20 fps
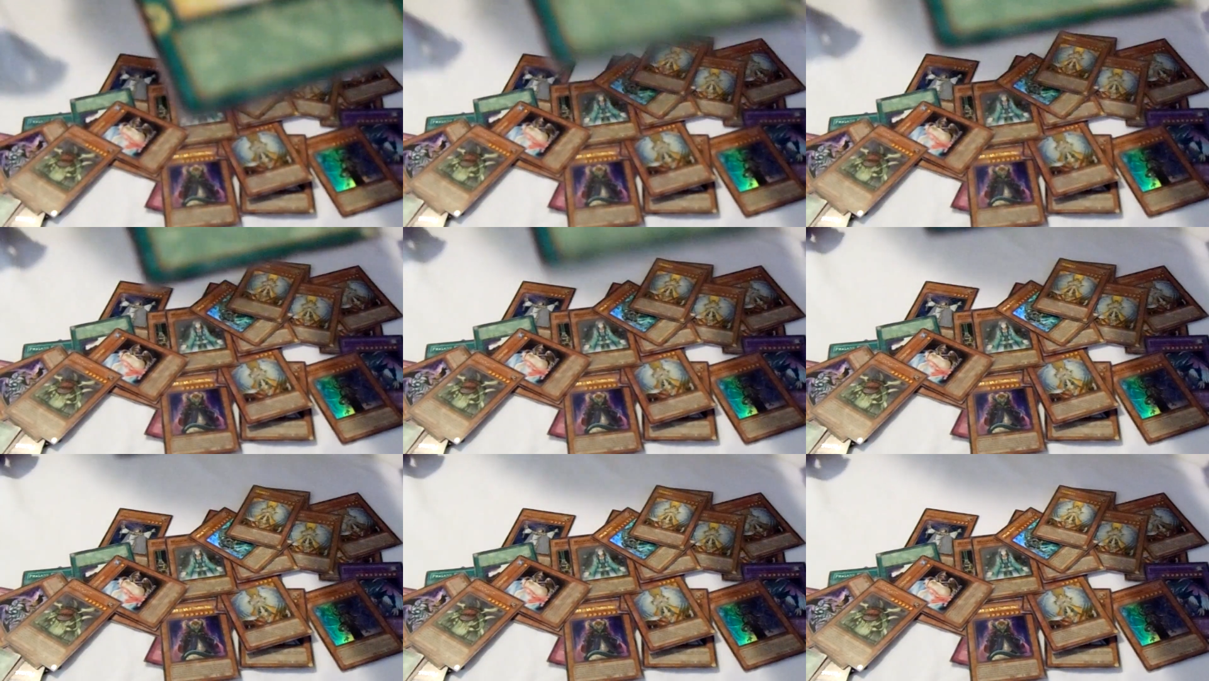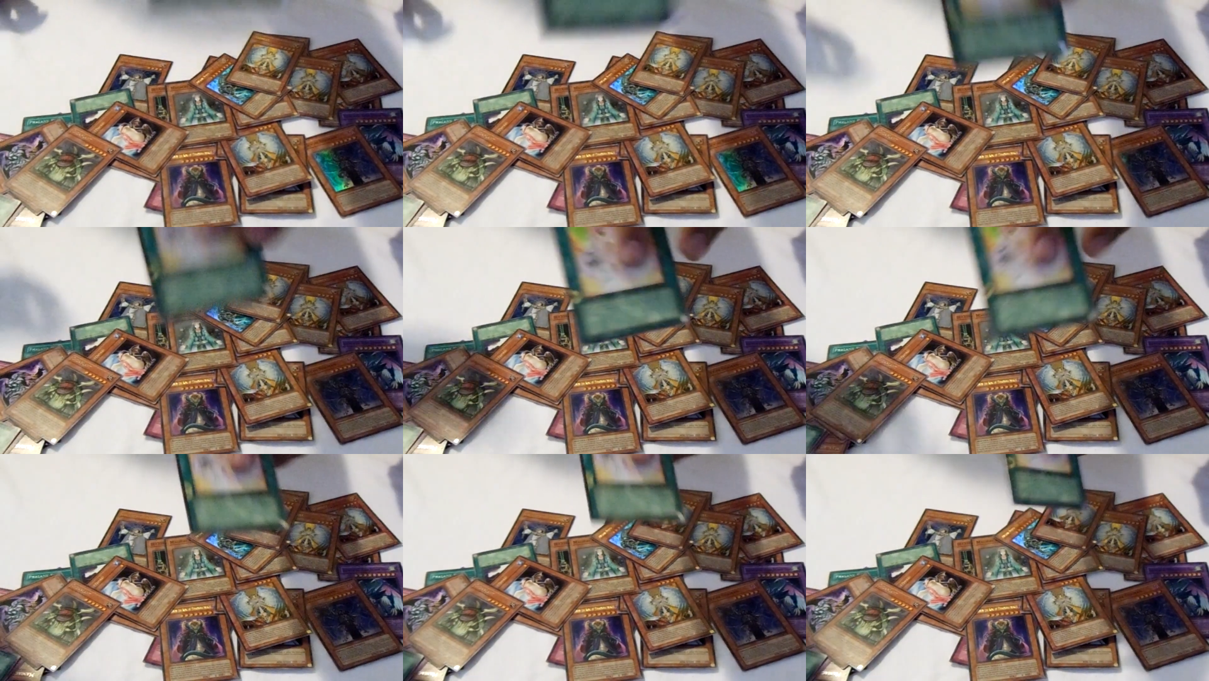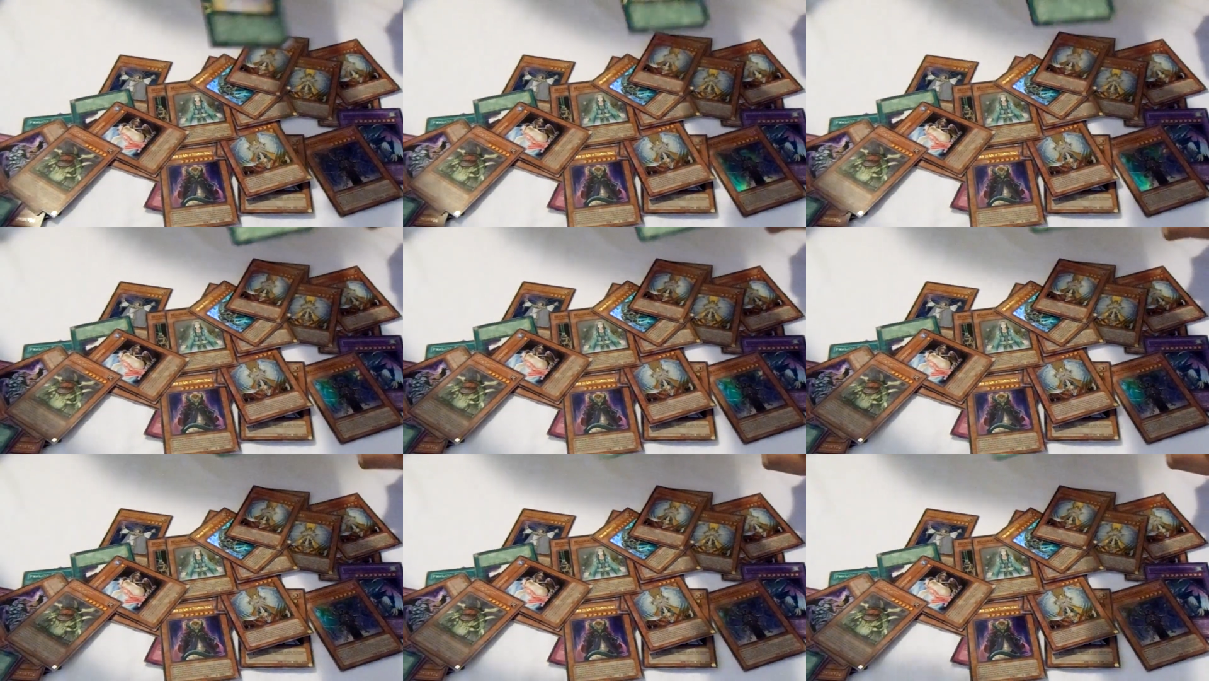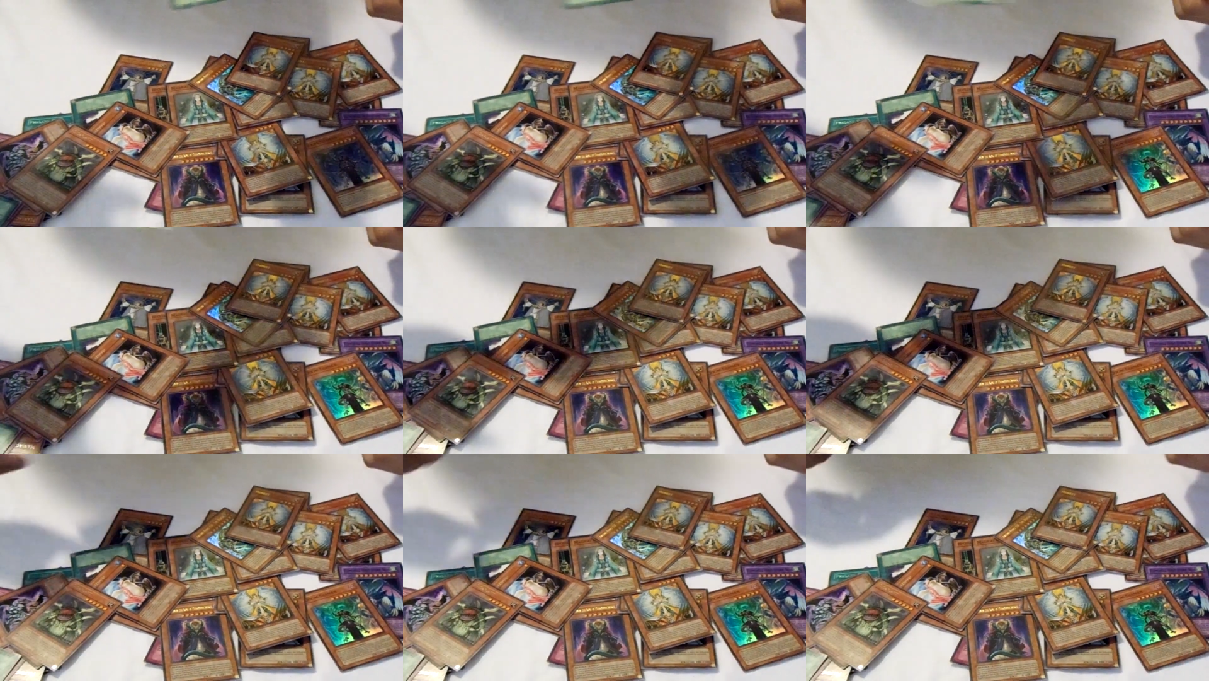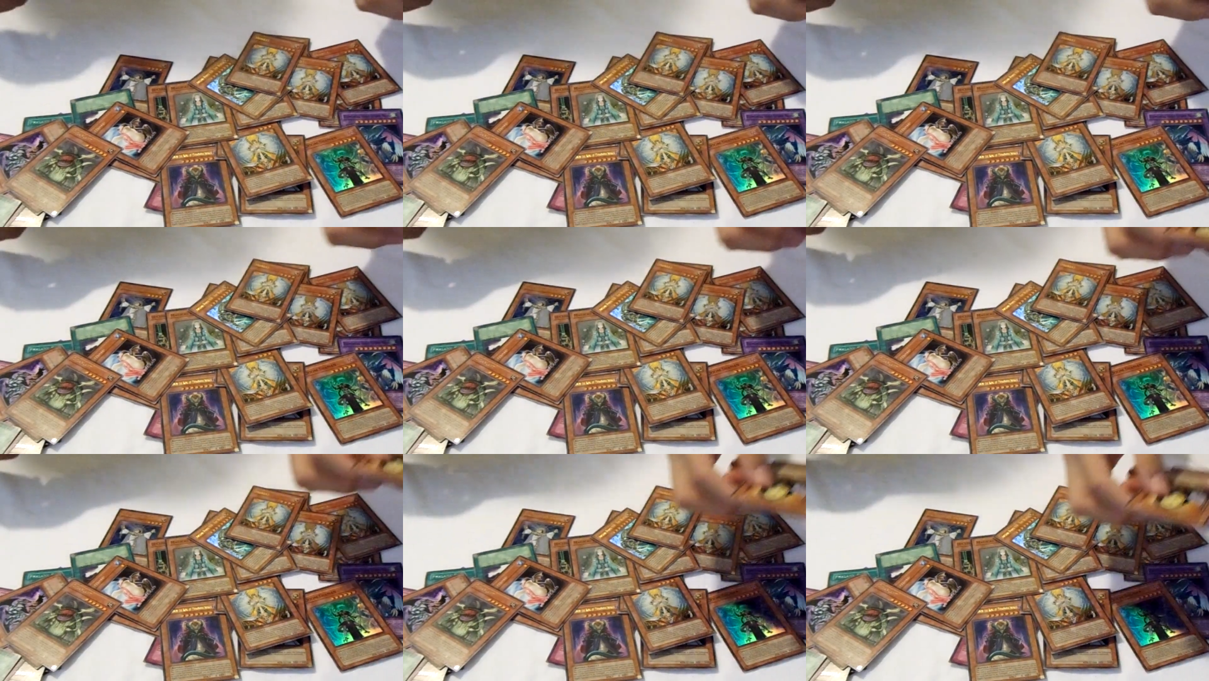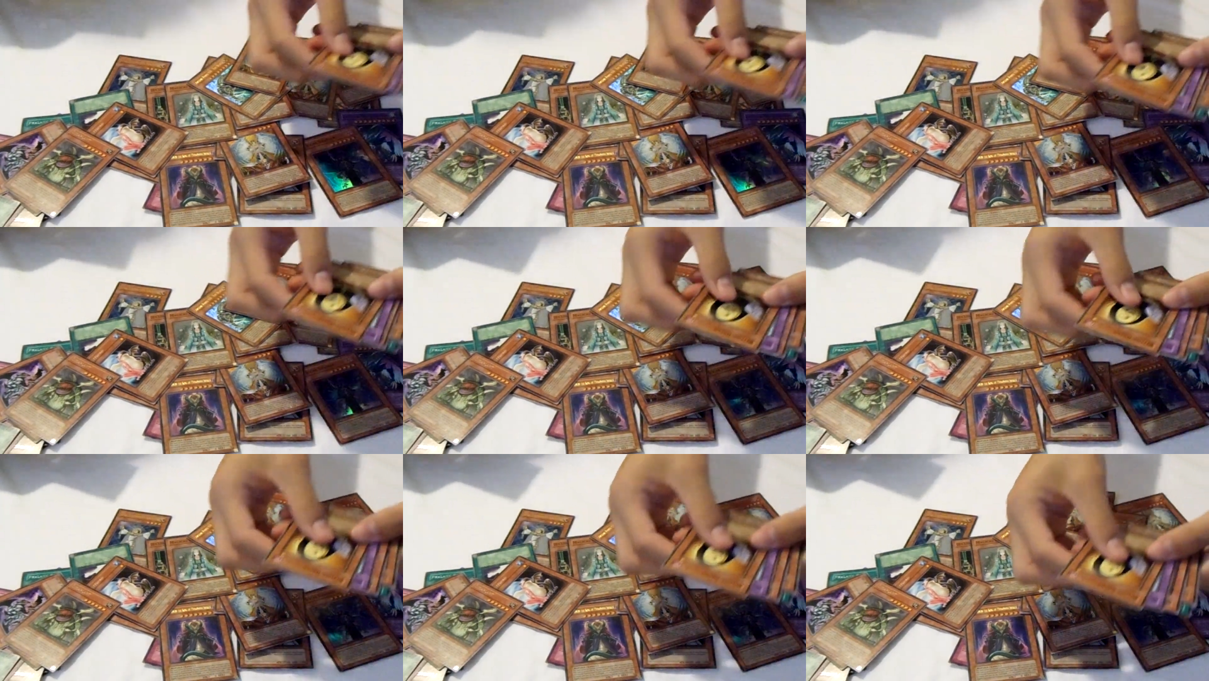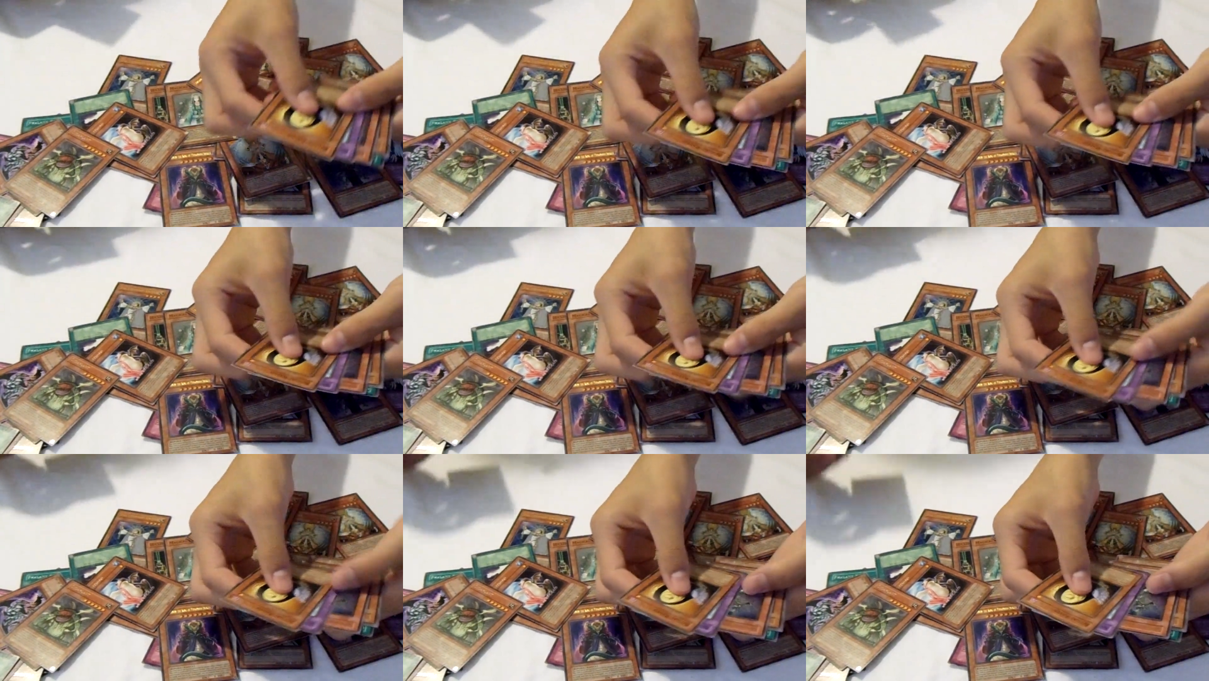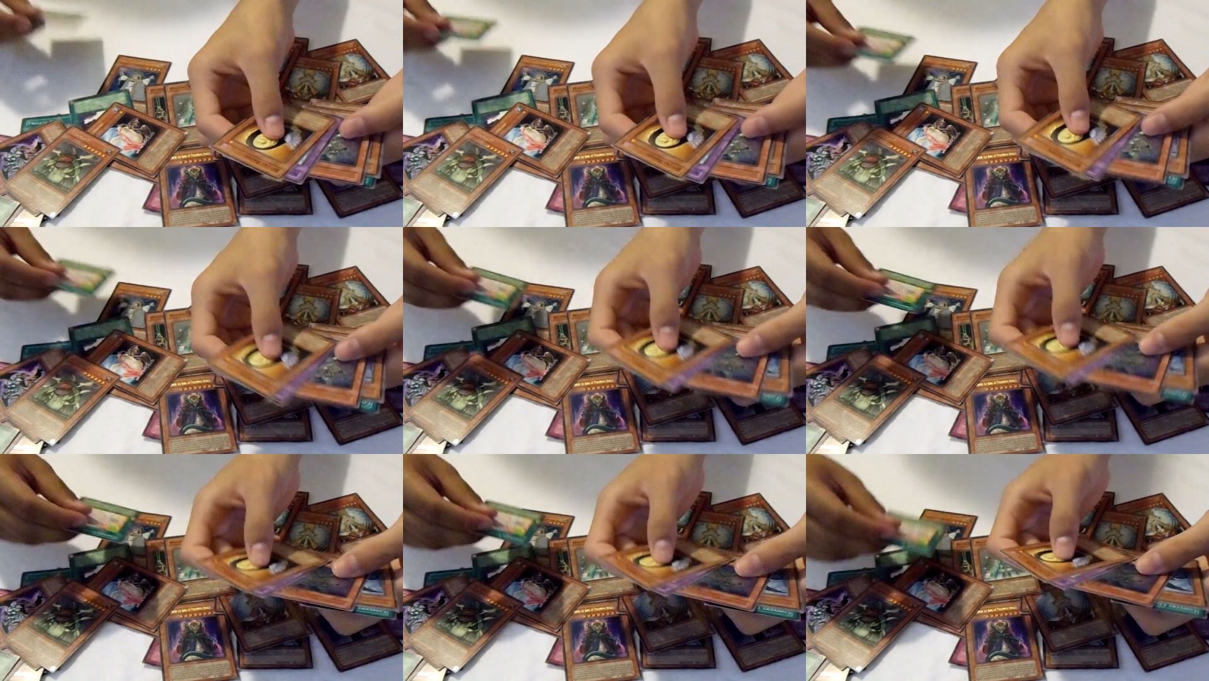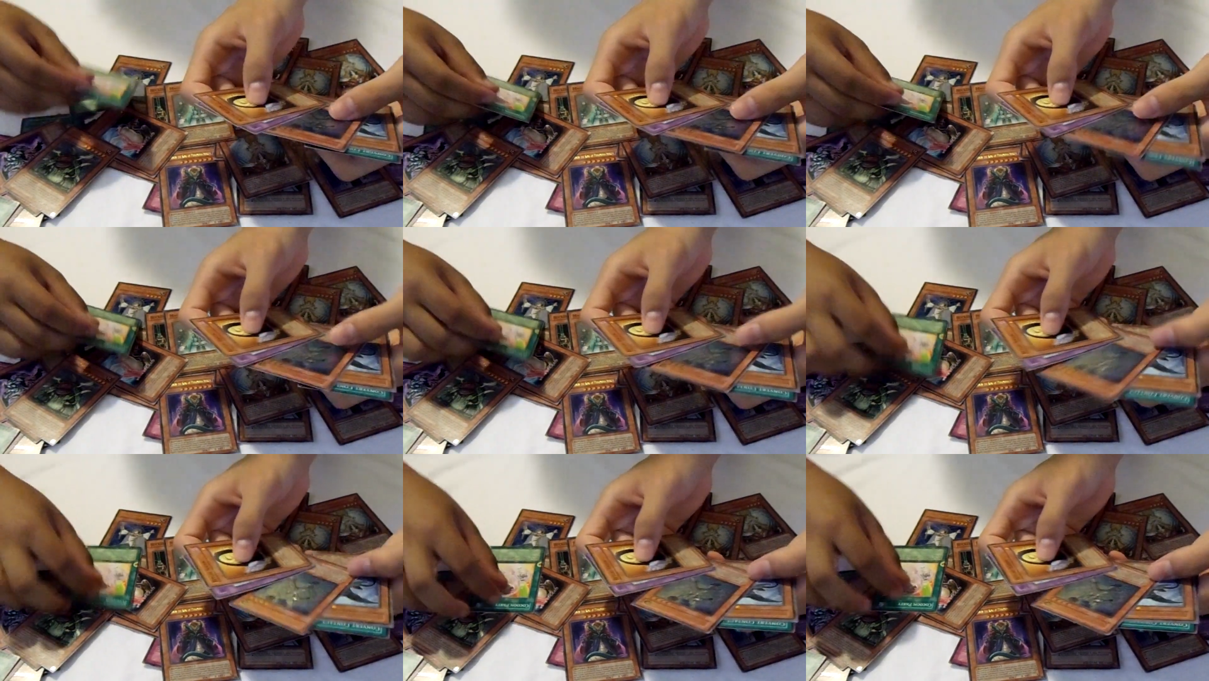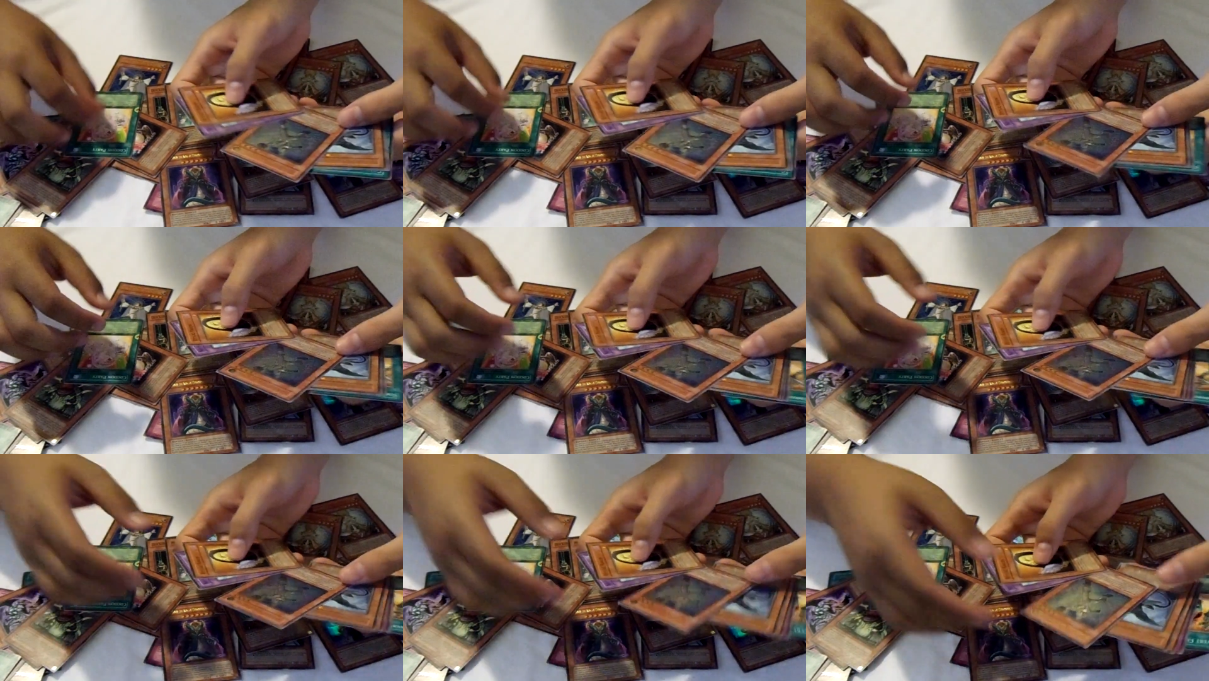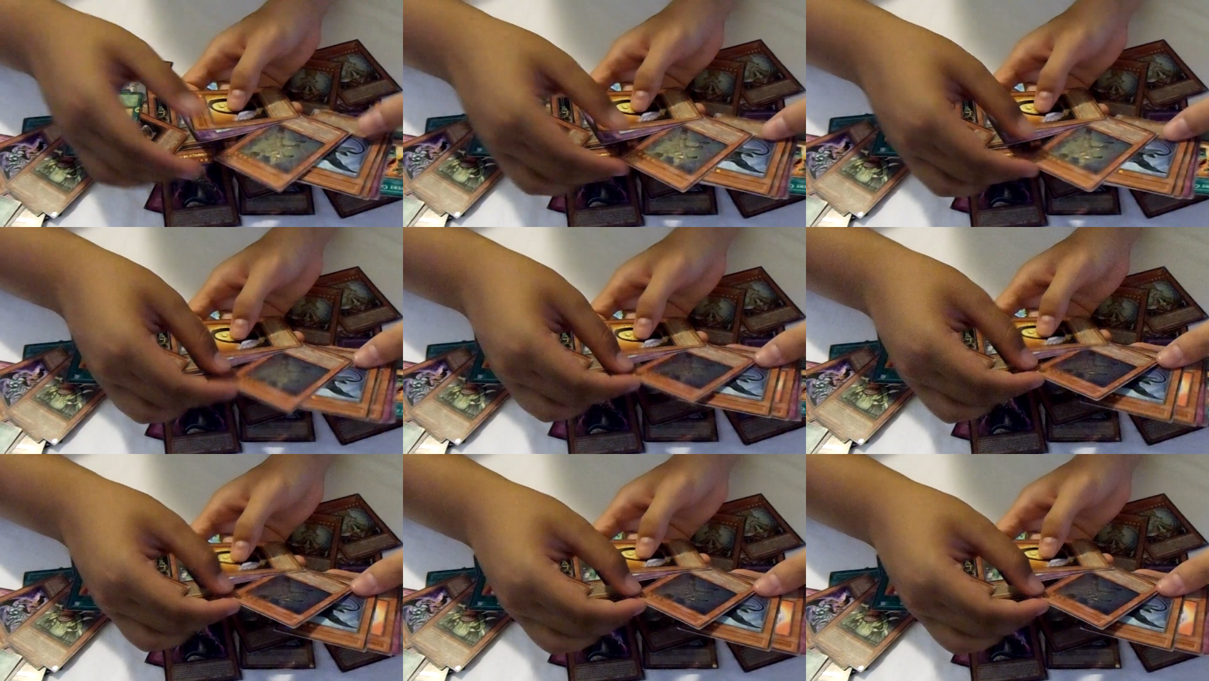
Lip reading: No face is visible, so there are no lips to read.